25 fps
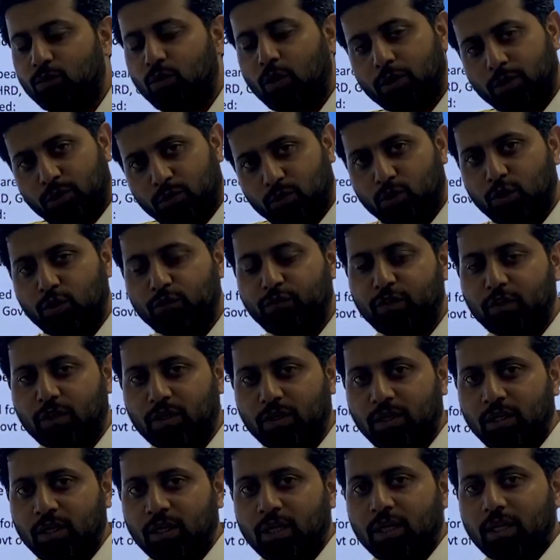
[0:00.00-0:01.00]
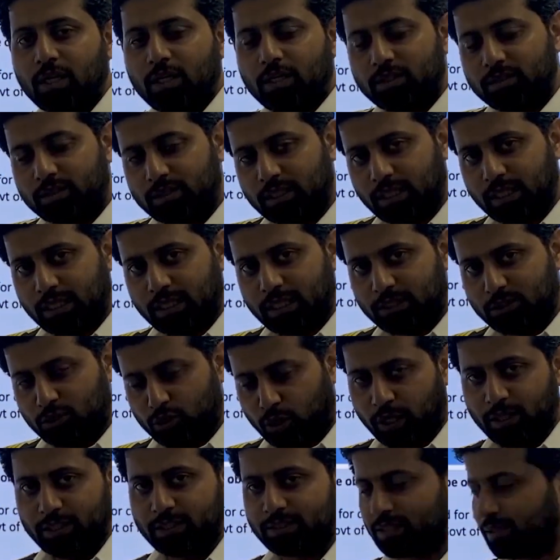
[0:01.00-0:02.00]
want to go for say
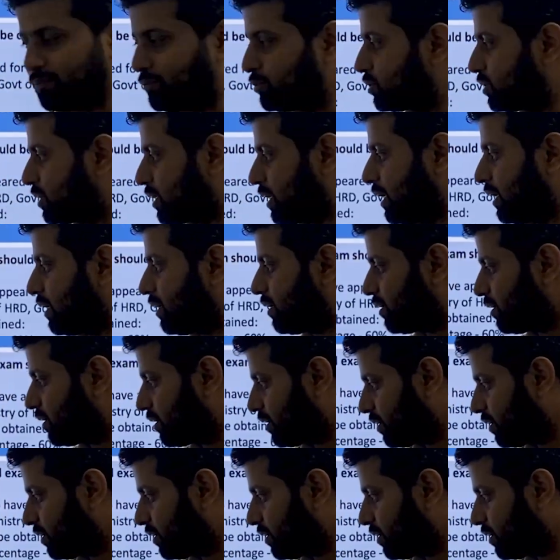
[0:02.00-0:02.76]
join Samudra